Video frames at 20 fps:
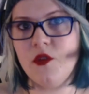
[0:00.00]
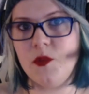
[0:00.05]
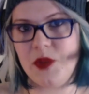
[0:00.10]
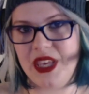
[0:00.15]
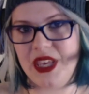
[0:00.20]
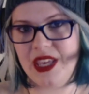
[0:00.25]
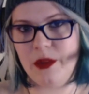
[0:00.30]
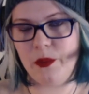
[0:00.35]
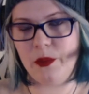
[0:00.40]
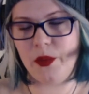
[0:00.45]

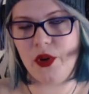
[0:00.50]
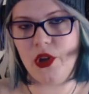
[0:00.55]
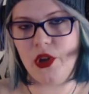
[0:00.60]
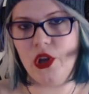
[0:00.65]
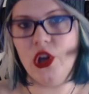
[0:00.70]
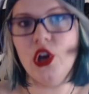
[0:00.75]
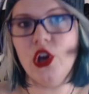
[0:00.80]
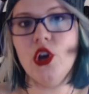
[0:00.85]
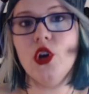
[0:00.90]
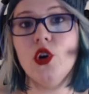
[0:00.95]
people
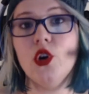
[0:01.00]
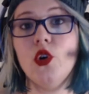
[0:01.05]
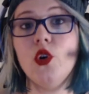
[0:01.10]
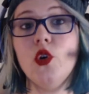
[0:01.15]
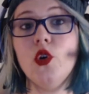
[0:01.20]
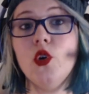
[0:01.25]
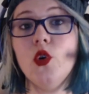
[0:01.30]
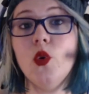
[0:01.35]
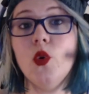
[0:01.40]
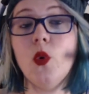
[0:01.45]

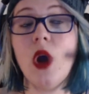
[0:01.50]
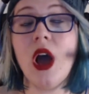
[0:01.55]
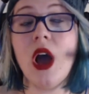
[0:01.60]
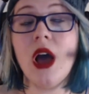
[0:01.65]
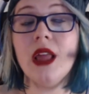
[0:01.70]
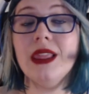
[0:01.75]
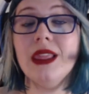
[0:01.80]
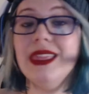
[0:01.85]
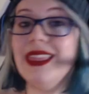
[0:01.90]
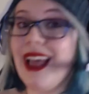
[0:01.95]
who
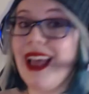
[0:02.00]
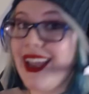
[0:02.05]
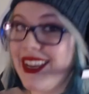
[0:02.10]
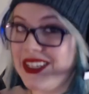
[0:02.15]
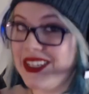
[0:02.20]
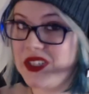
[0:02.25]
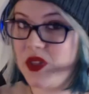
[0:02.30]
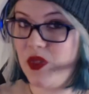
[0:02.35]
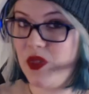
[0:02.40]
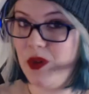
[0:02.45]

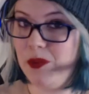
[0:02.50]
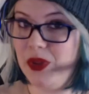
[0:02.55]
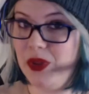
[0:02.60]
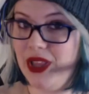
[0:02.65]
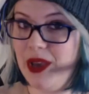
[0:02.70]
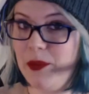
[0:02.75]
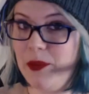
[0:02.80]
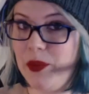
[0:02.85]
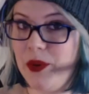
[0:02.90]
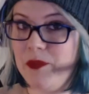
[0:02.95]
liked the
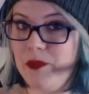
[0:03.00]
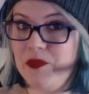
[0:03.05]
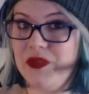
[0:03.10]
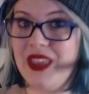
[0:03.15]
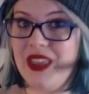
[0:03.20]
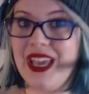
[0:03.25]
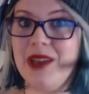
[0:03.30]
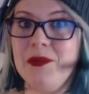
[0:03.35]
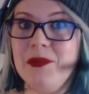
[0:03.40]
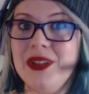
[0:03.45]
blip.
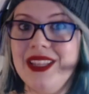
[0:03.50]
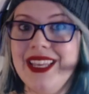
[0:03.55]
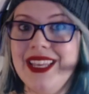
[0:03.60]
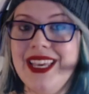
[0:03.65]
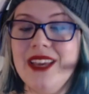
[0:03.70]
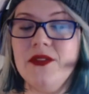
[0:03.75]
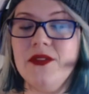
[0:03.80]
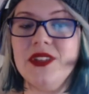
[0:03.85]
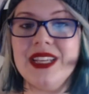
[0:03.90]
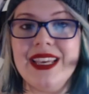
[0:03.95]
They
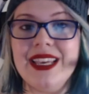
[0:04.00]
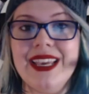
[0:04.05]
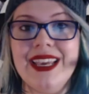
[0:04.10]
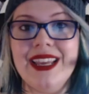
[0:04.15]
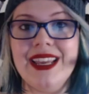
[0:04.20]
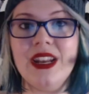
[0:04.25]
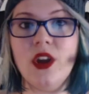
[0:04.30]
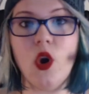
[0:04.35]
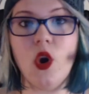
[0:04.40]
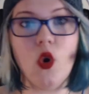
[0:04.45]
believed
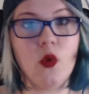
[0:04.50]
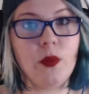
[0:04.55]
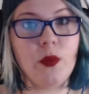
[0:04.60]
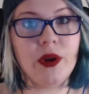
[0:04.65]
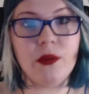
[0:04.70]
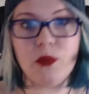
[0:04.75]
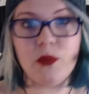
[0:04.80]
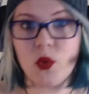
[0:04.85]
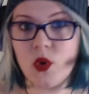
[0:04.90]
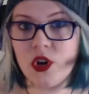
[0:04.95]
in
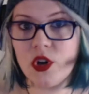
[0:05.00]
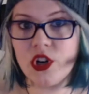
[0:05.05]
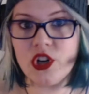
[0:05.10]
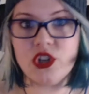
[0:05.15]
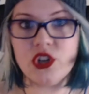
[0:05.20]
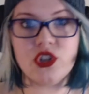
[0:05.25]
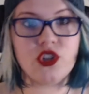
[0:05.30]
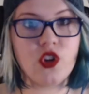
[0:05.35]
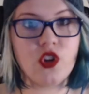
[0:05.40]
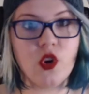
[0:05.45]
open
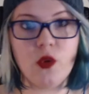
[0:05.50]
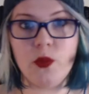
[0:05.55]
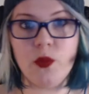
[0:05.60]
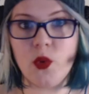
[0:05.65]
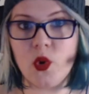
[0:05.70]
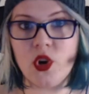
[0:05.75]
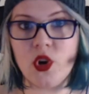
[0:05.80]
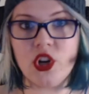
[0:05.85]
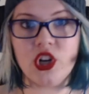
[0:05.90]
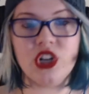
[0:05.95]
borders, no
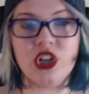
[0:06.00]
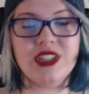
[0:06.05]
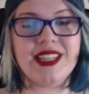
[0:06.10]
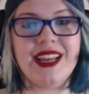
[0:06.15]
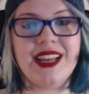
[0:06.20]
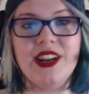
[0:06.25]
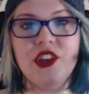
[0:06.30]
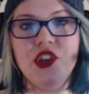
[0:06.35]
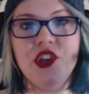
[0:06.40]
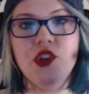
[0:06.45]
borders,
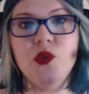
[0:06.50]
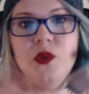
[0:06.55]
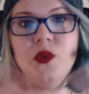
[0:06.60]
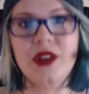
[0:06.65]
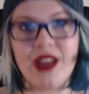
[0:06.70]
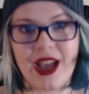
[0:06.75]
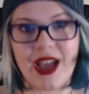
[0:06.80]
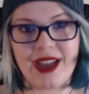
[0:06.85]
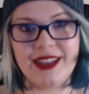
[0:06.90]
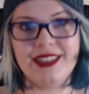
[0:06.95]
and a
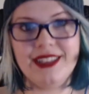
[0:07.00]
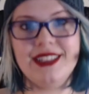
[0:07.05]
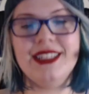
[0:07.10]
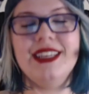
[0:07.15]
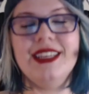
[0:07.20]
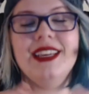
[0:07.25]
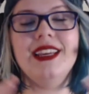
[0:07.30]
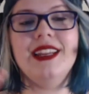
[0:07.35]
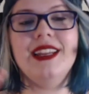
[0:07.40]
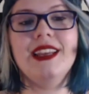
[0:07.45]

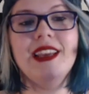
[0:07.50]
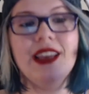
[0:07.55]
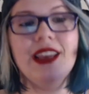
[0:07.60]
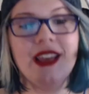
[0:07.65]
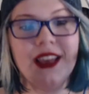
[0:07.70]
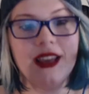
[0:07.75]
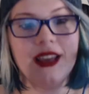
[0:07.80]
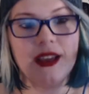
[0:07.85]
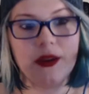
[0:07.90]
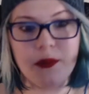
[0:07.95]
united
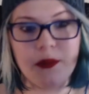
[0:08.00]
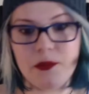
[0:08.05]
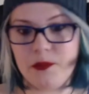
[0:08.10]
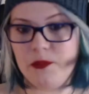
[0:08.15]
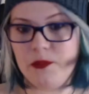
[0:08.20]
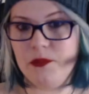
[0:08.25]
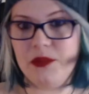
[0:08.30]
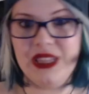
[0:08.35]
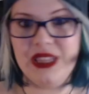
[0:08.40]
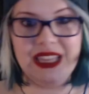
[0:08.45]

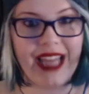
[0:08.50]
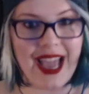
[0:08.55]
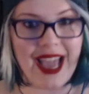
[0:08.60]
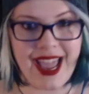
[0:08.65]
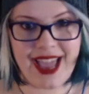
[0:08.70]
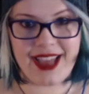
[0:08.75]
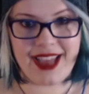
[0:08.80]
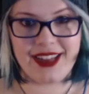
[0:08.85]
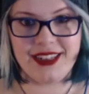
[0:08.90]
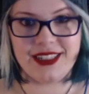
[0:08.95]

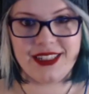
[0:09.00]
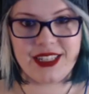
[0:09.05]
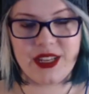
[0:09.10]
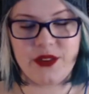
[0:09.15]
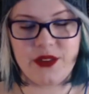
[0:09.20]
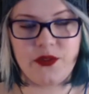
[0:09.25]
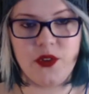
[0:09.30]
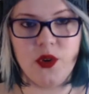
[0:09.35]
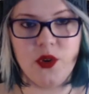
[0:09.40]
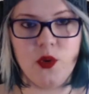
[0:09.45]
land,
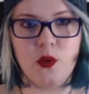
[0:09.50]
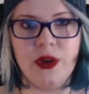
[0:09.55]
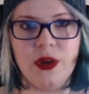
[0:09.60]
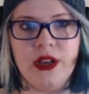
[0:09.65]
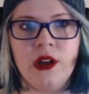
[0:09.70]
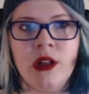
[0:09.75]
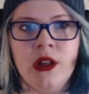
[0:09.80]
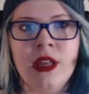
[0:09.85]
if you will.